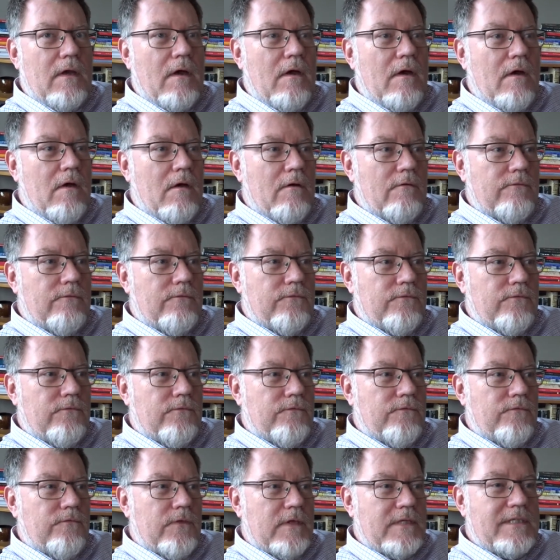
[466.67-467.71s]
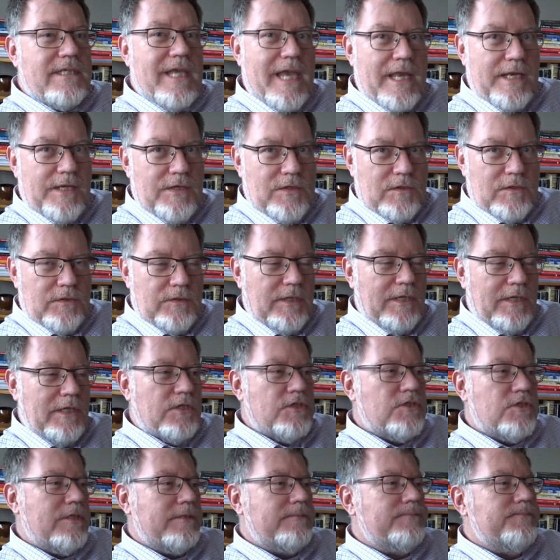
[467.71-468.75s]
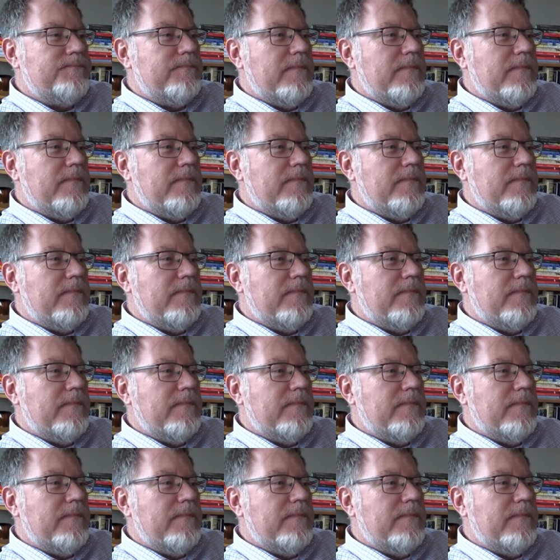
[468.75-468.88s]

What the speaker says: of the technical nature.